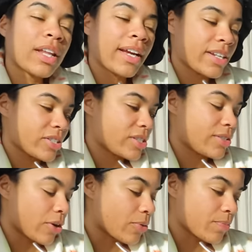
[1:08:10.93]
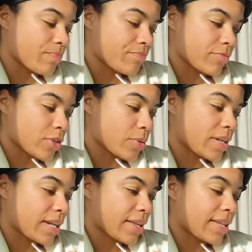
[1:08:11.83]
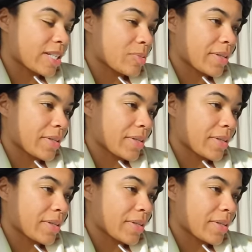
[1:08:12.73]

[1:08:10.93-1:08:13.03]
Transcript: Like I just don't do it. And I think it's